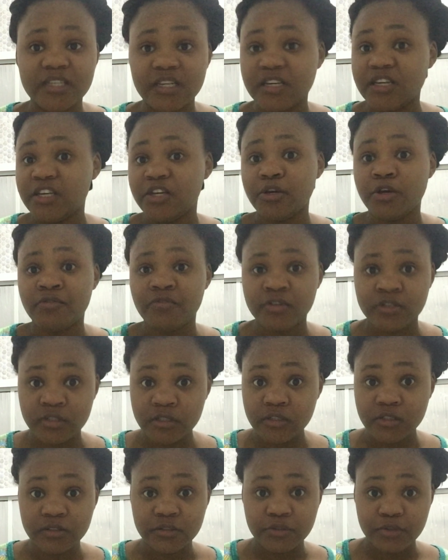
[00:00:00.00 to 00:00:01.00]
taking care of
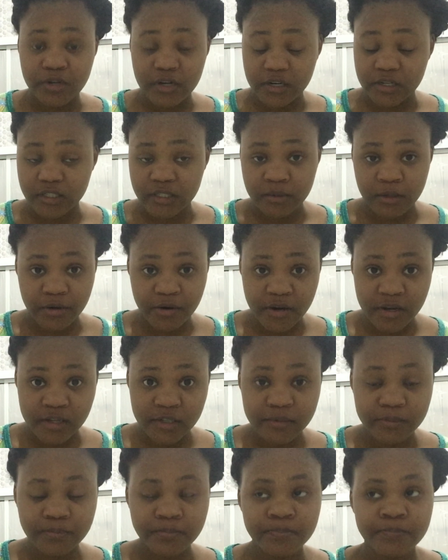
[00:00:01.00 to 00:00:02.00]
yourself, right? All right.